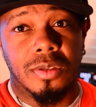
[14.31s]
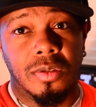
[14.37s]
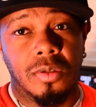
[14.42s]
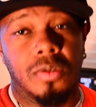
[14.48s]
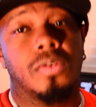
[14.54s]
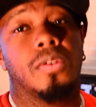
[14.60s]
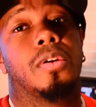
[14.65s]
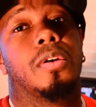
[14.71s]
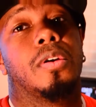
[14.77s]
you
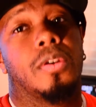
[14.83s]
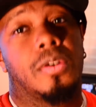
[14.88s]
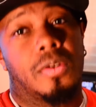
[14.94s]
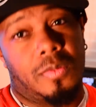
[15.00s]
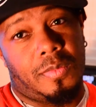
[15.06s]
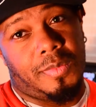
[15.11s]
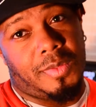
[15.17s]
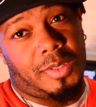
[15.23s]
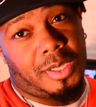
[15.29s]

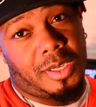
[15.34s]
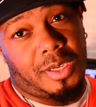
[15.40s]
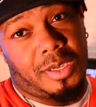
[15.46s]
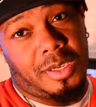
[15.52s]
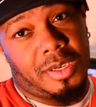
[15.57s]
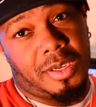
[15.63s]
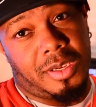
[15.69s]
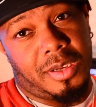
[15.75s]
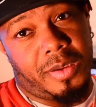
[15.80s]

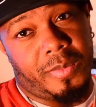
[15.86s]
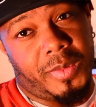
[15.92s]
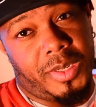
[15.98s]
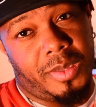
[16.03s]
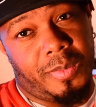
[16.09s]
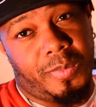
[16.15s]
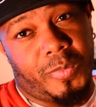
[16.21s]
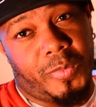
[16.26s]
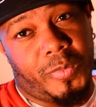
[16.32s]
coming
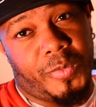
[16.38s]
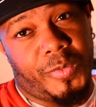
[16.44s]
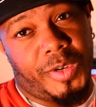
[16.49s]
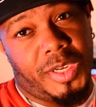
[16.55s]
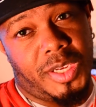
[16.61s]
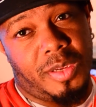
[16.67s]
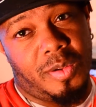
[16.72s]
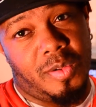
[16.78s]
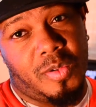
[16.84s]
up
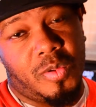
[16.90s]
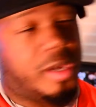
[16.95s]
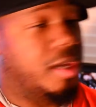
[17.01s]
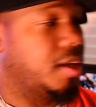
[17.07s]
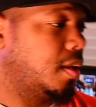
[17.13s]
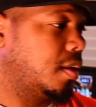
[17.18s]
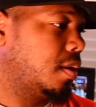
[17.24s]
real quick.